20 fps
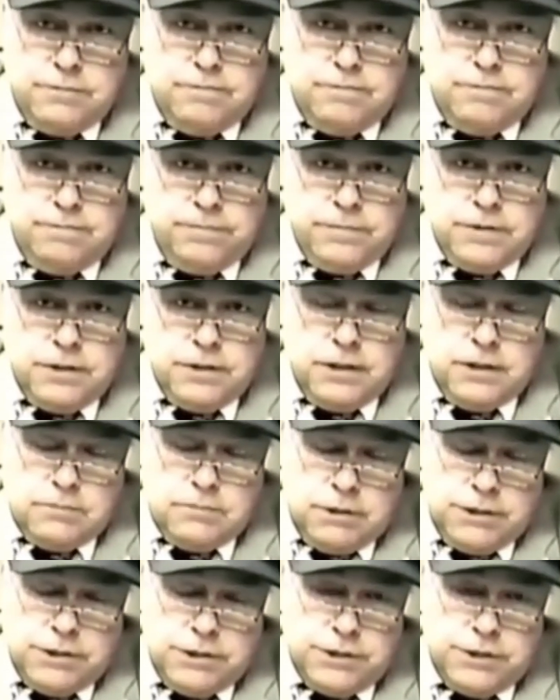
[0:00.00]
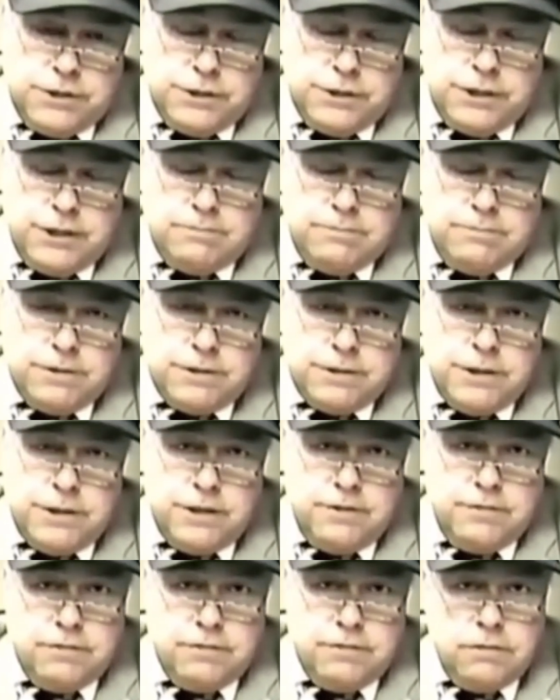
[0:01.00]
for the purpose of this video,
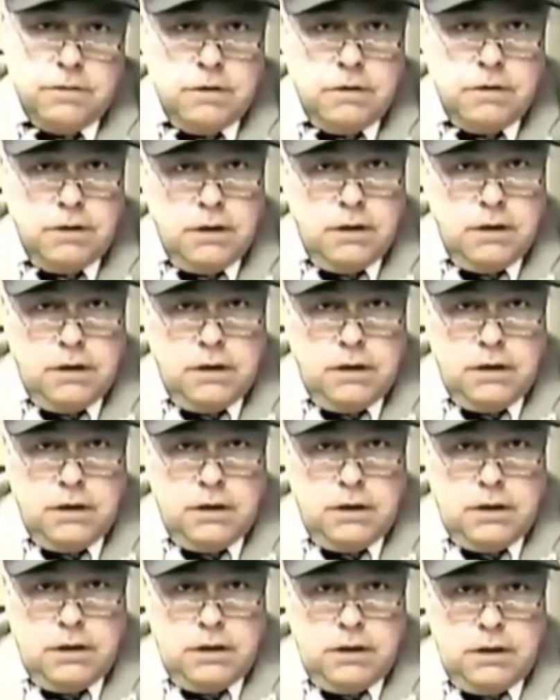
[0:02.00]
I will refer to Champion as his